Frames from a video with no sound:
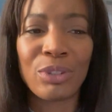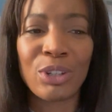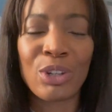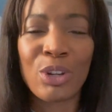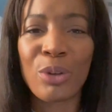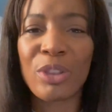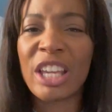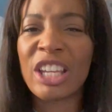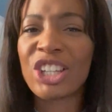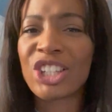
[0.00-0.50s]

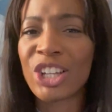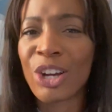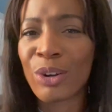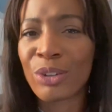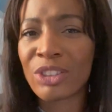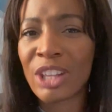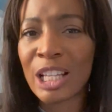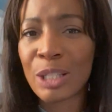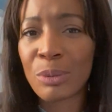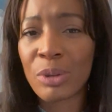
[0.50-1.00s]
they
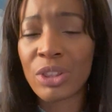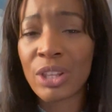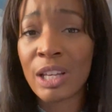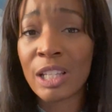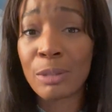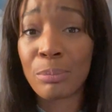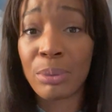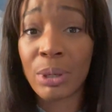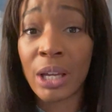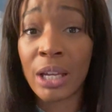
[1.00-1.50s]
share things with
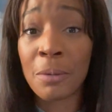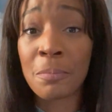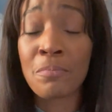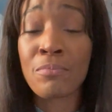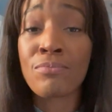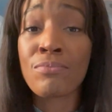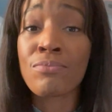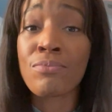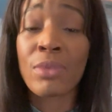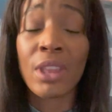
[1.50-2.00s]
us. But
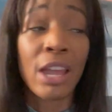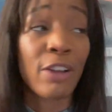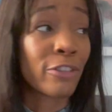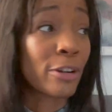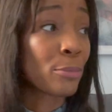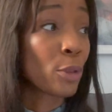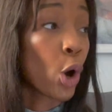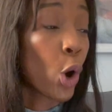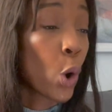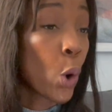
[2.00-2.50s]

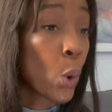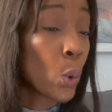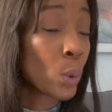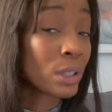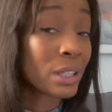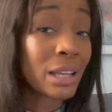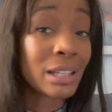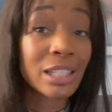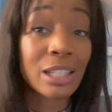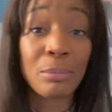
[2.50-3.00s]
from the
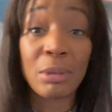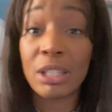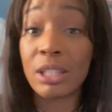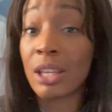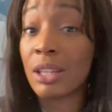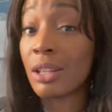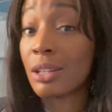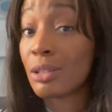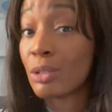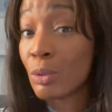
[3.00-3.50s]
Old Testament
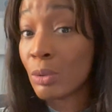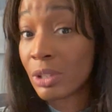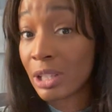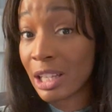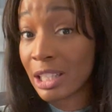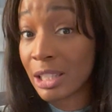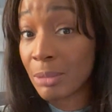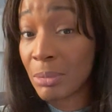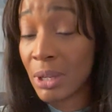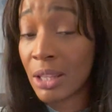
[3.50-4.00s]
to the New
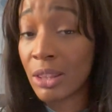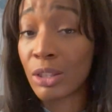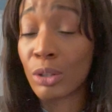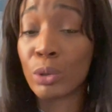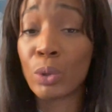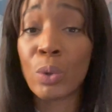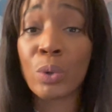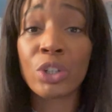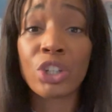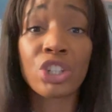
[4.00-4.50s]
Testament, the
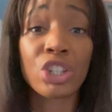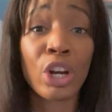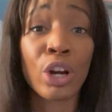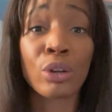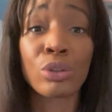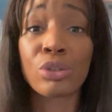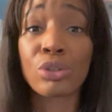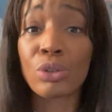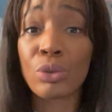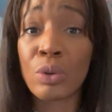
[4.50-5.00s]
Lord
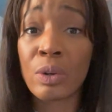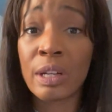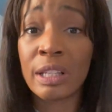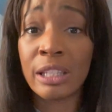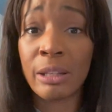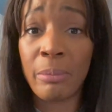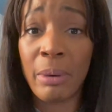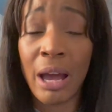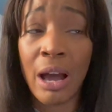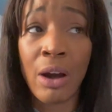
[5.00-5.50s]
shares
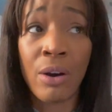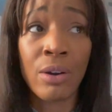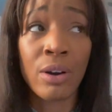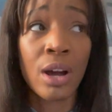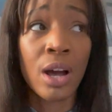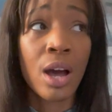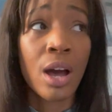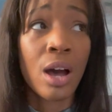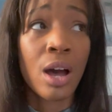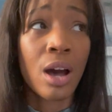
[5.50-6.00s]
stories
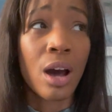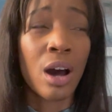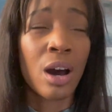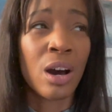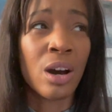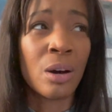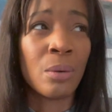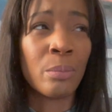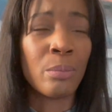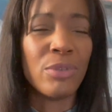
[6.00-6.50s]
about
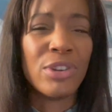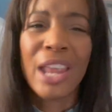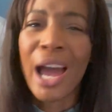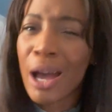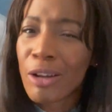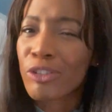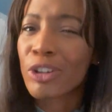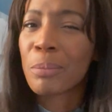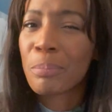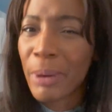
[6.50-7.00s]

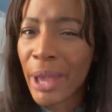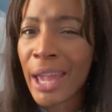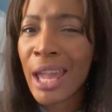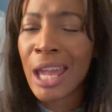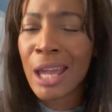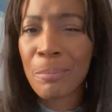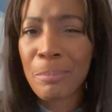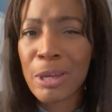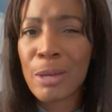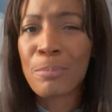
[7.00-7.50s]
not
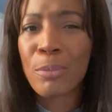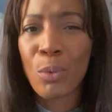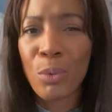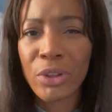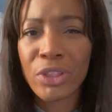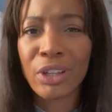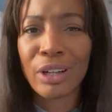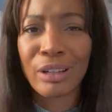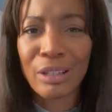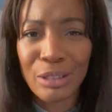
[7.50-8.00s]
repaying people
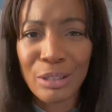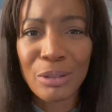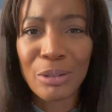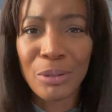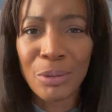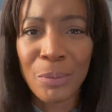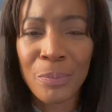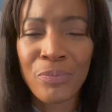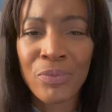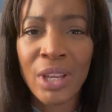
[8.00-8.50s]
what they're
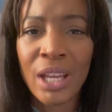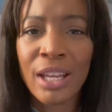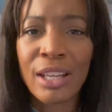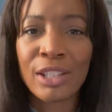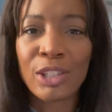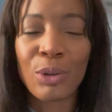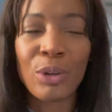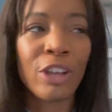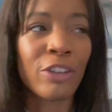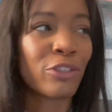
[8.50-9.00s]
due.
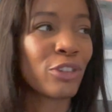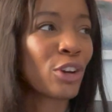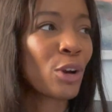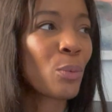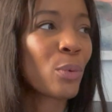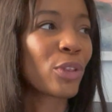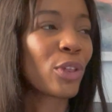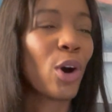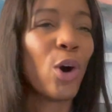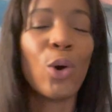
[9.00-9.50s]
So if you're
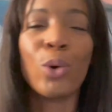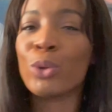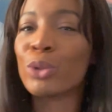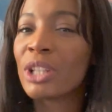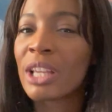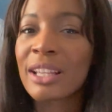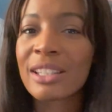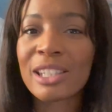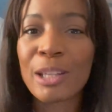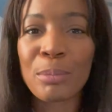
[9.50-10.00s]

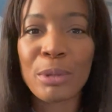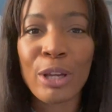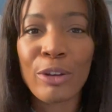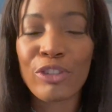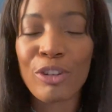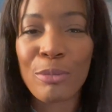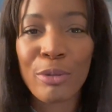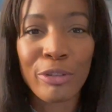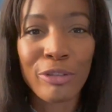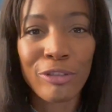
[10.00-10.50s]
withholding something
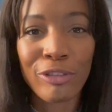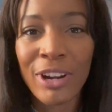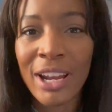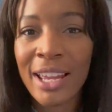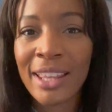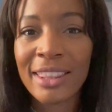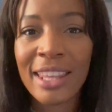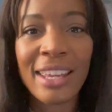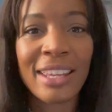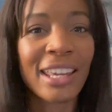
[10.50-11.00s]
from a
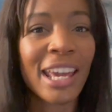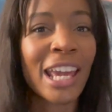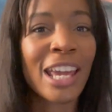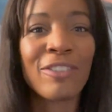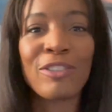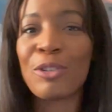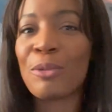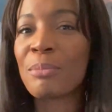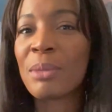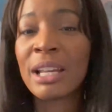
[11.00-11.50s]
friend, they
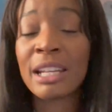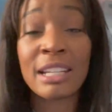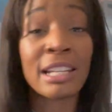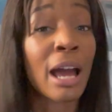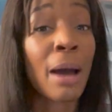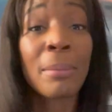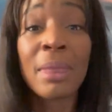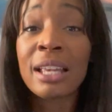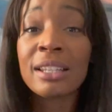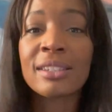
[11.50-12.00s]
gave you money.
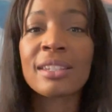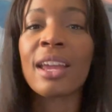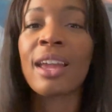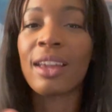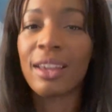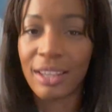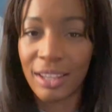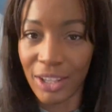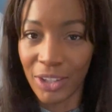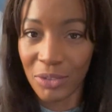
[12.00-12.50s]
Now, I'm not
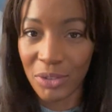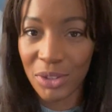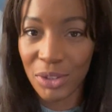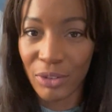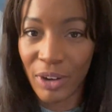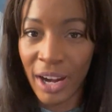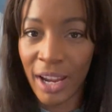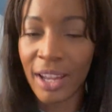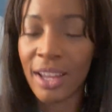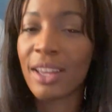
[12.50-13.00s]
saying gifts,
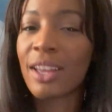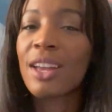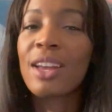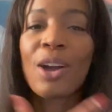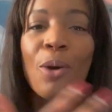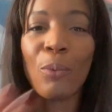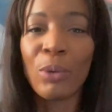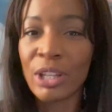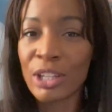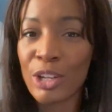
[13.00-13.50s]
right?
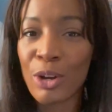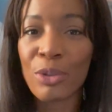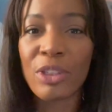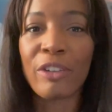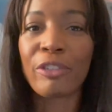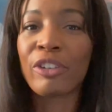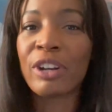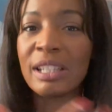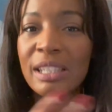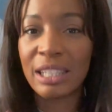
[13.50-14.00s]
We know
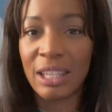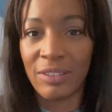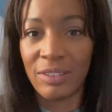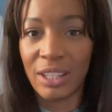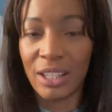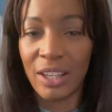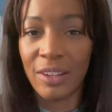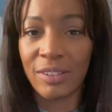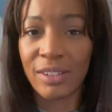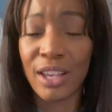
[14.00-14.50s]
that friends give
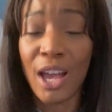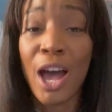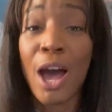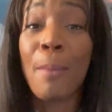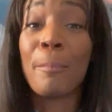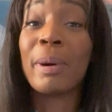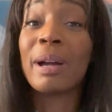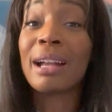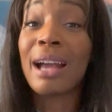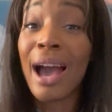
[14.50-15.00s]
gifts,
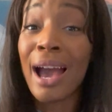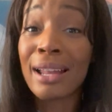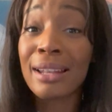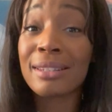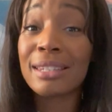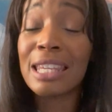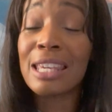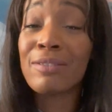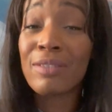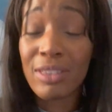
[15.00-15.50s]
but God
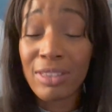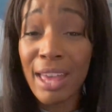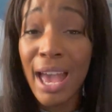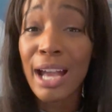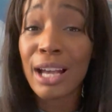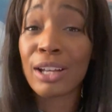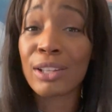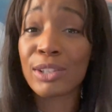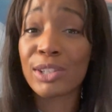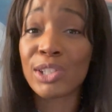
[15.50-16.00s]
is even
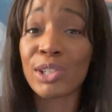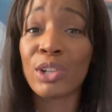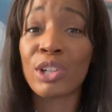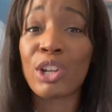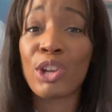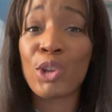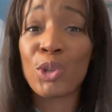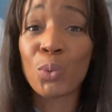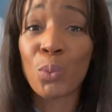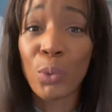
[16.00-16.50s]
that concerned
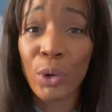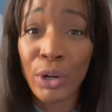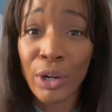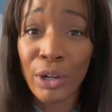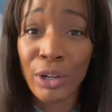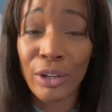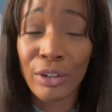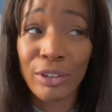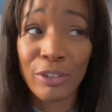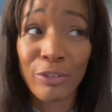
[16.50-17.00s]
in his
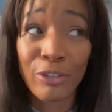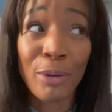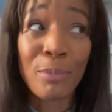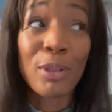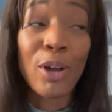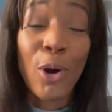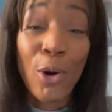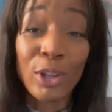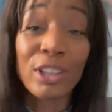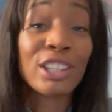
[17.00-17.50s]
word
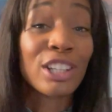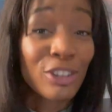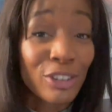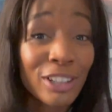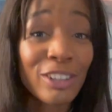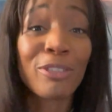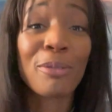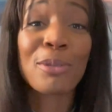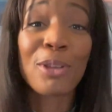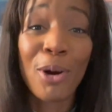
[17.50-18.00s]

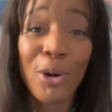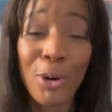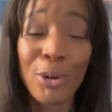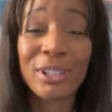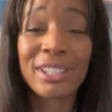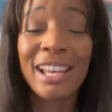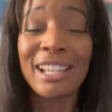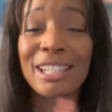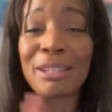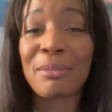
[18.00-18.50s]
literally from the
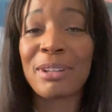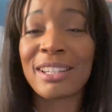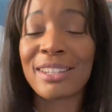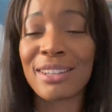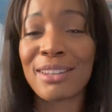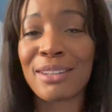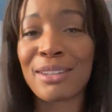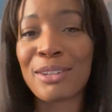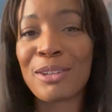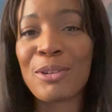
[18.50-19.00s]
Old Testament to
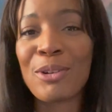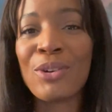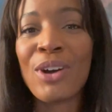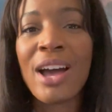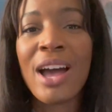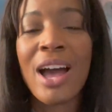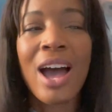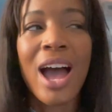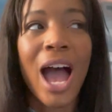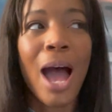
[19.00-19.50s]
the New
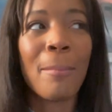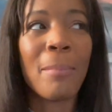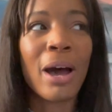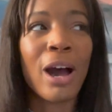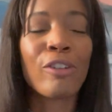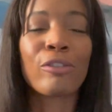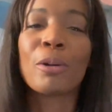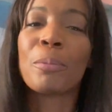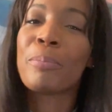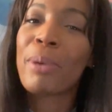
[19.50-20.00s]

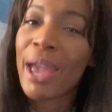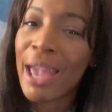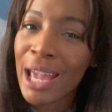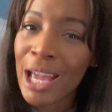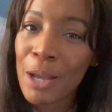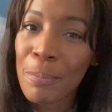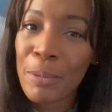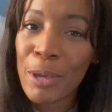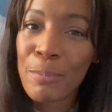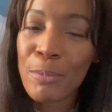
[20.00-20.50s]
about
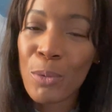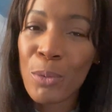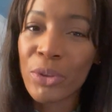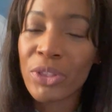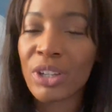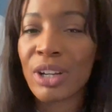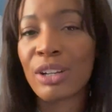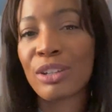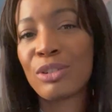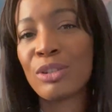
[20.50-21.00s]
repaying people what
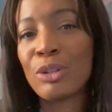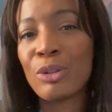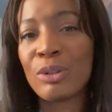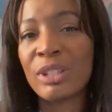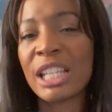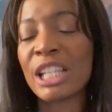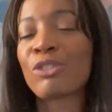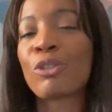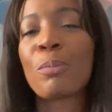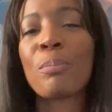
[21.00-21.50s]
they're due. It
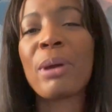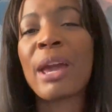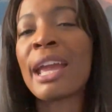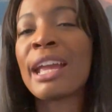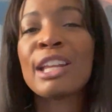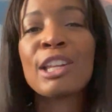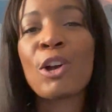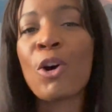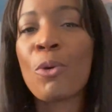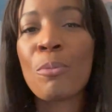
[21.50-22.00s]
says,
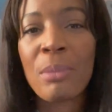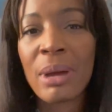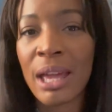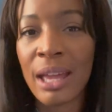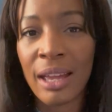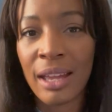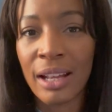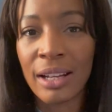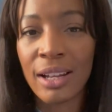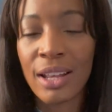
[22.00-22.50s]
repay no
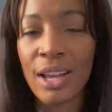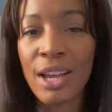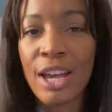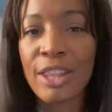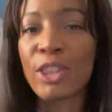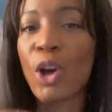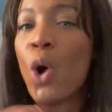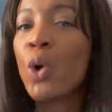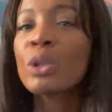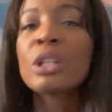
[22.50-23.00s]
man.
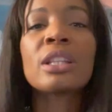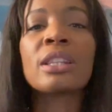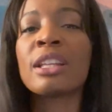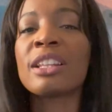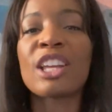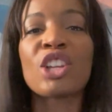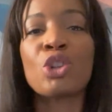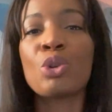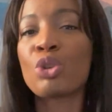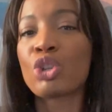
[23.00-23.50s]
The only thing
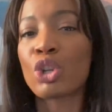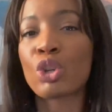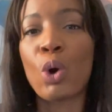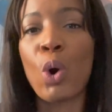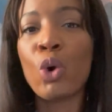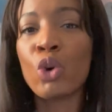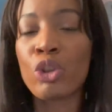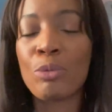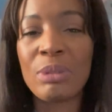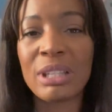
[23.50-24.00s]
that you should
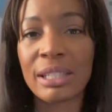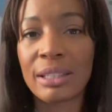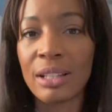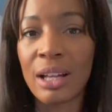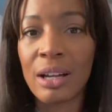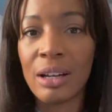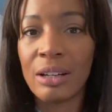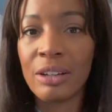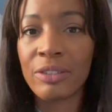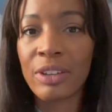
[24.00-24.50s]
owe them is
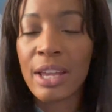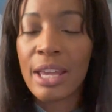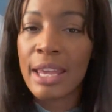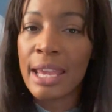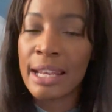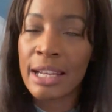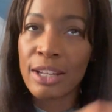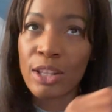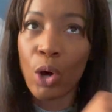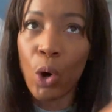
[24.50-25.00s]
love.
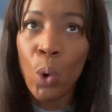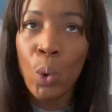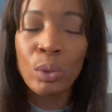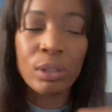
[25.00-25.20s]
And in the Old